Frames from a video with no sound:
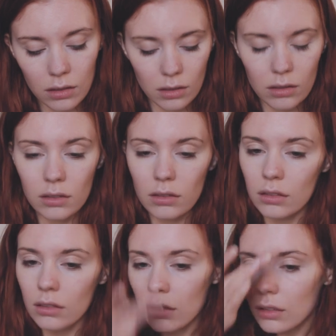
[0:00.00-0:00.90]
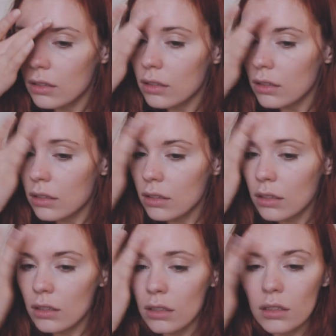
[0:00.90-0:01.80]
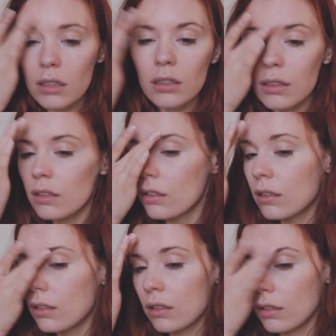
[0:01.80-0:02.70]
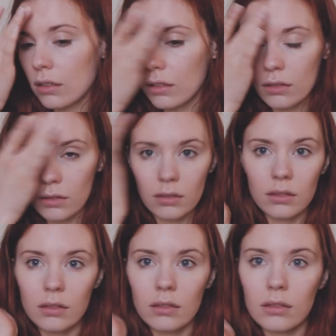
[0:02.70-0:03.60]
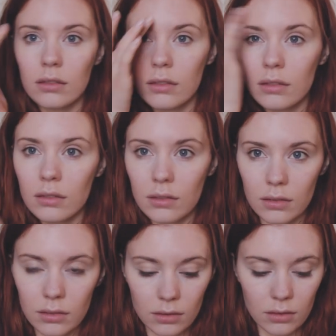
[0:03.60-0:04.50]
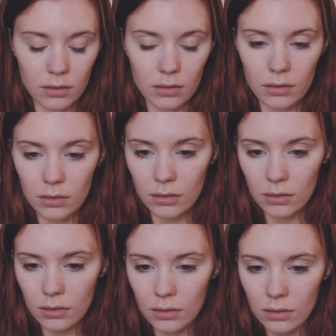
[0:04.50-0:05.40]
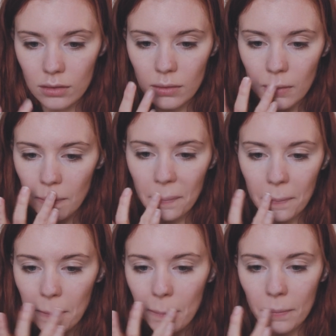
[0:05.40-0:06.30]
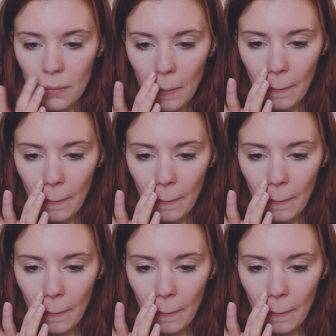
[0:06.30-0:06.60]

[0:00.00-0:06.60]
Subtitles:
Nothing is said.